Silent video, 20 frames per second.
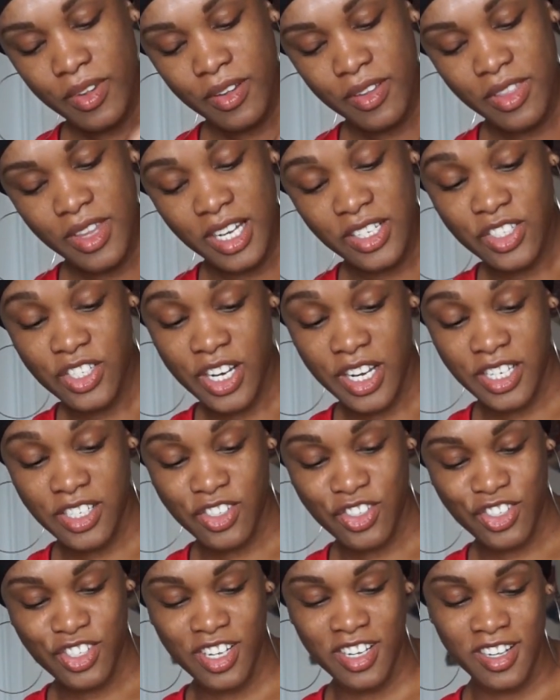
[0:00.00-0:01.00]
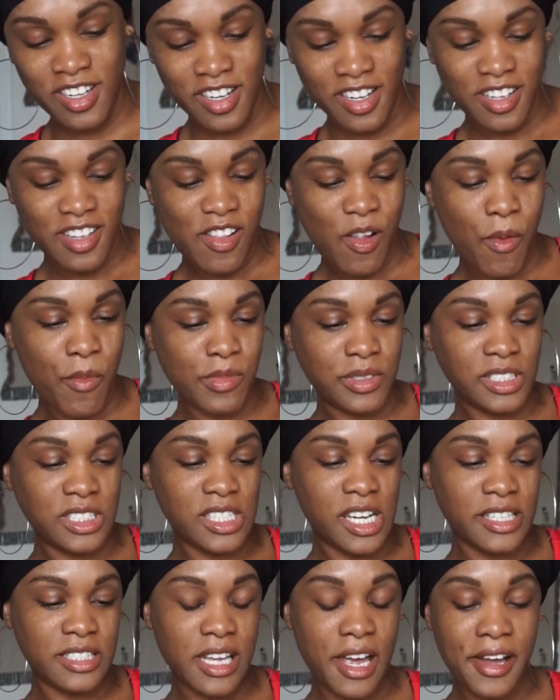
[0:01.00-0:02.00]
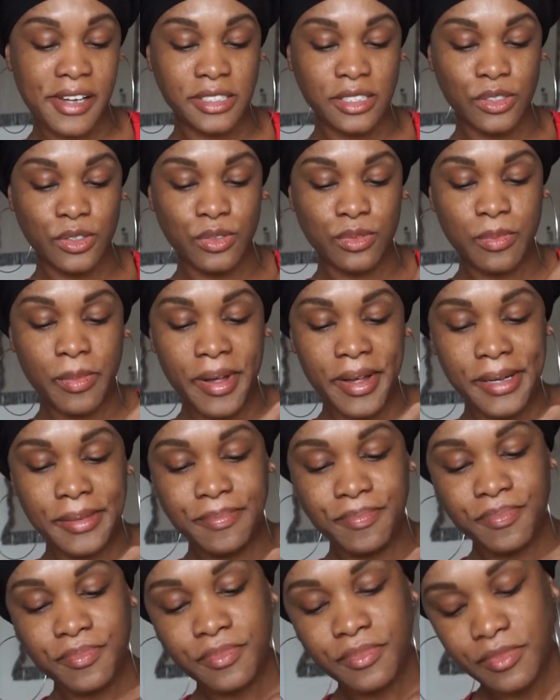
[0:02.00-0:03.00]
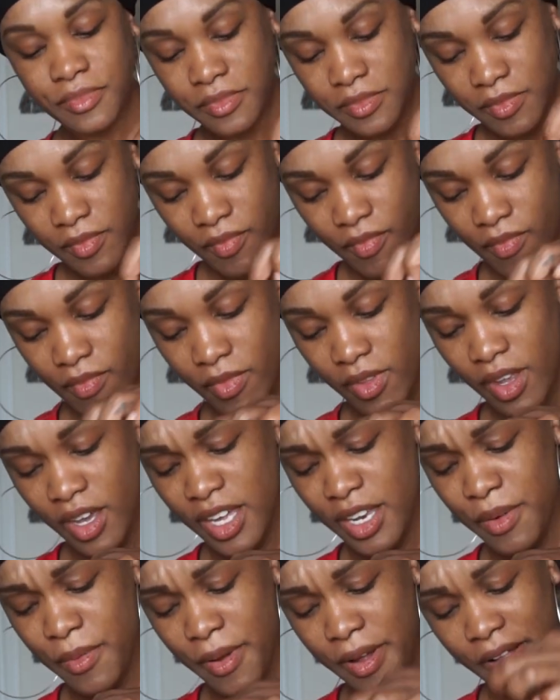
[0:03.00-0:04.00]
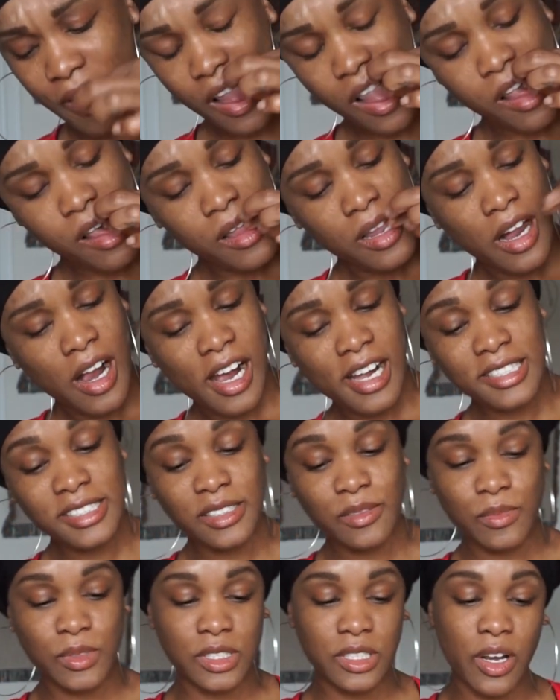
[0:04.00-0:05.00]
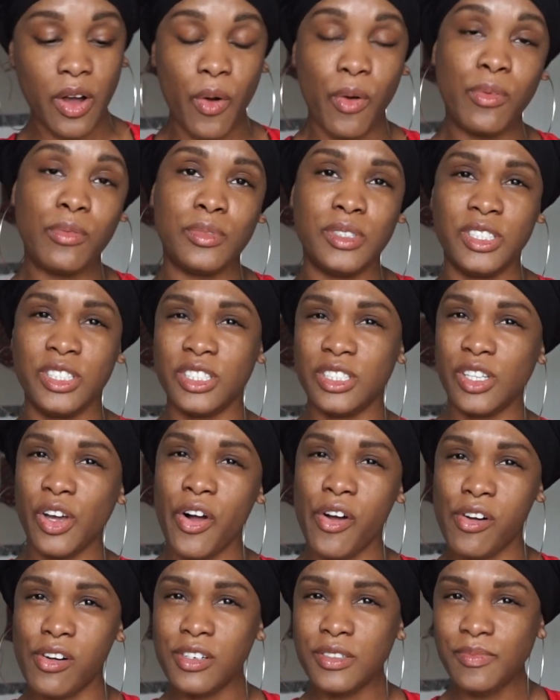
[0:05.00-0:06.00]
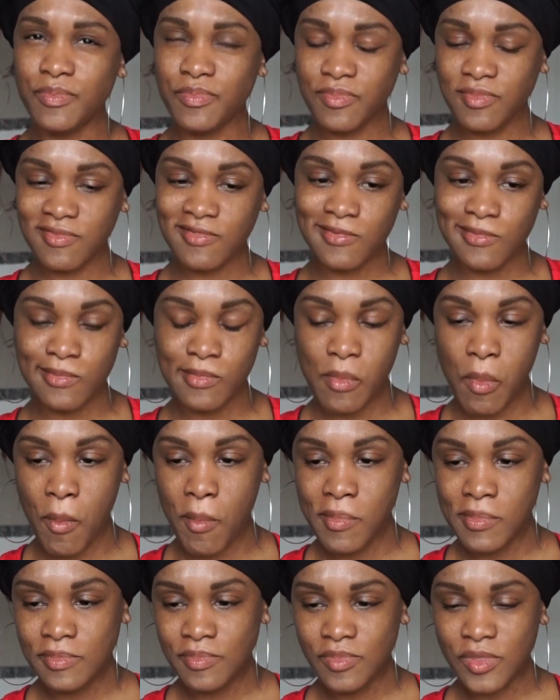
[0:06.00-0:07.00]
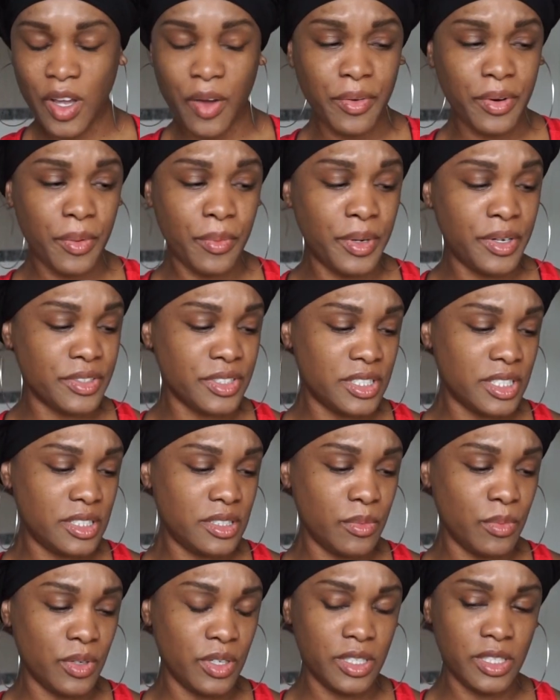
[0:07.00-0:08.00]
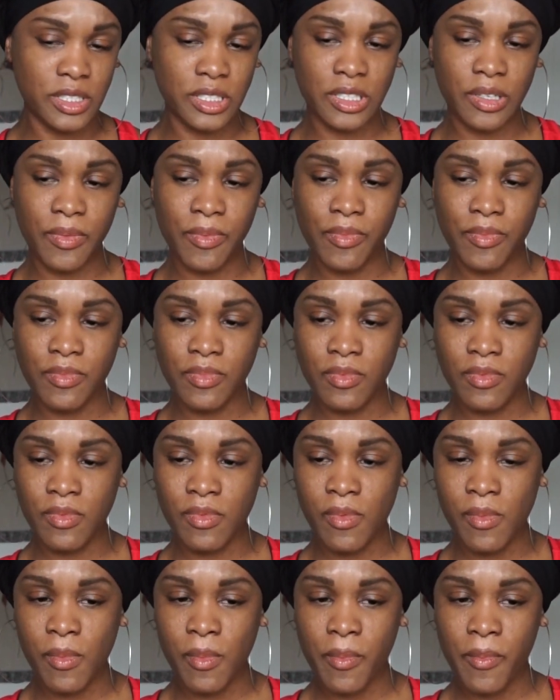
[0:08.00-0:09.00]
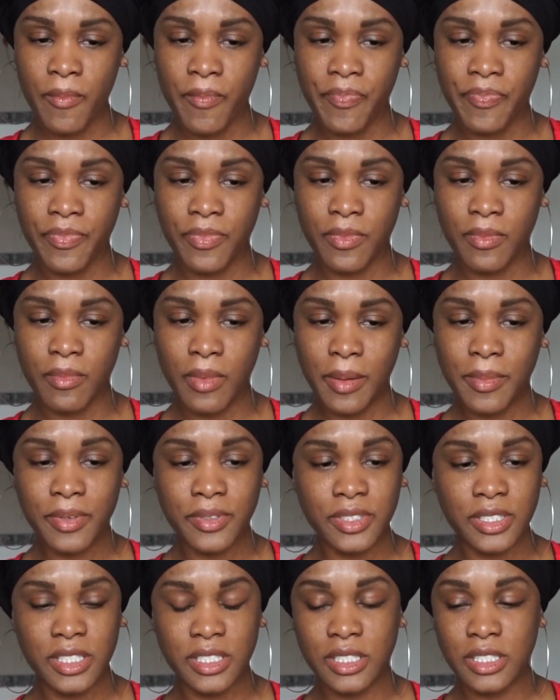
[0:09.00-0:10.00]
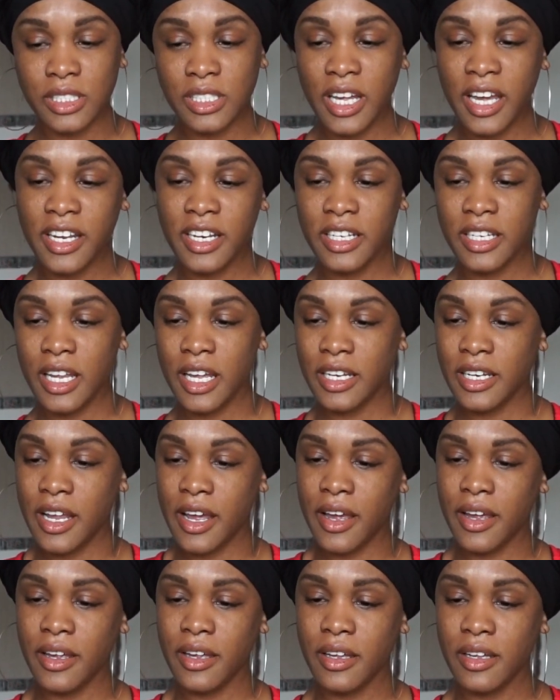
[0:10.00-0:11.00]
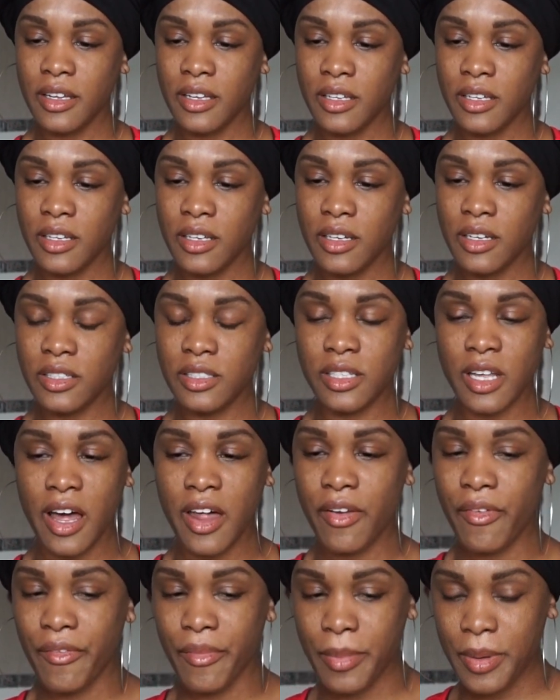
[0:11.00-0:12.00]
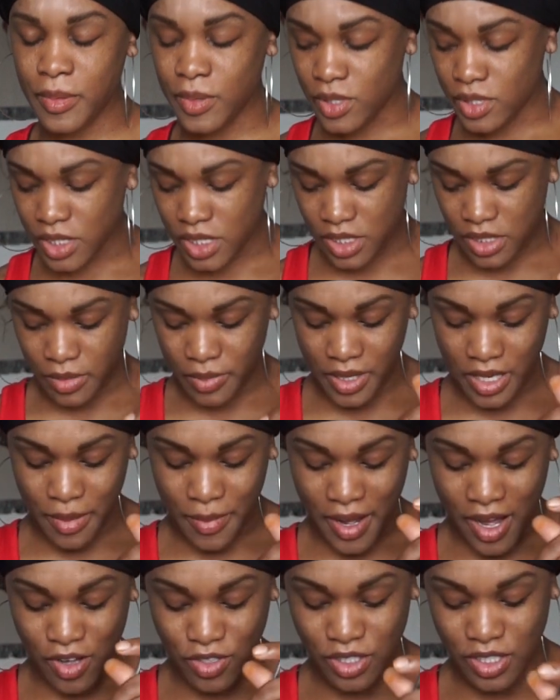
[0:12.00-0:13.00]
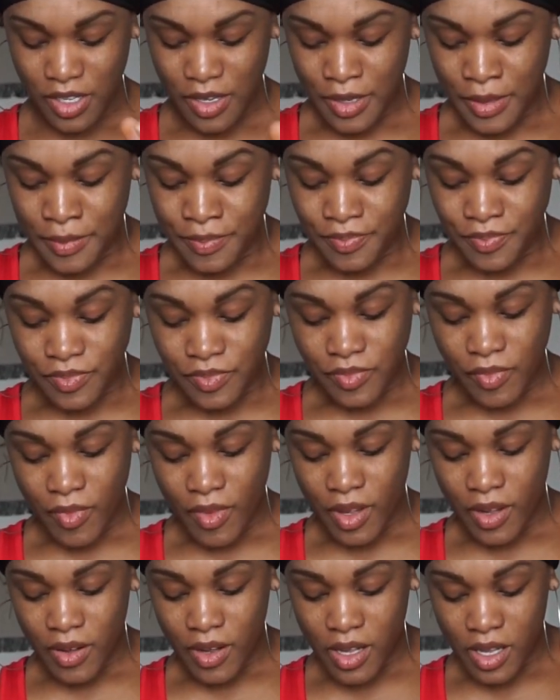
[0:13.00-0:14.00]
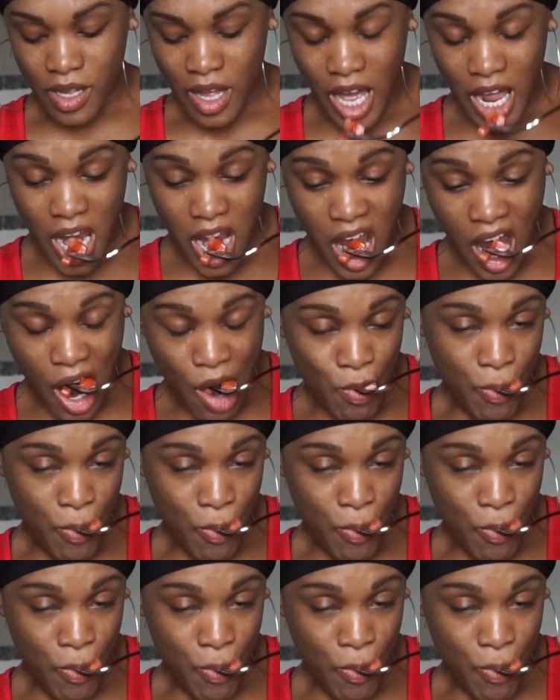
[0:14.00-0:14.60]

That changed once I got to high school. But anyway, I didn't want to go with just her. I don't know where her sister was. Maybe her sister stayed in that day, because I don't remember her sister being at my house. Honey,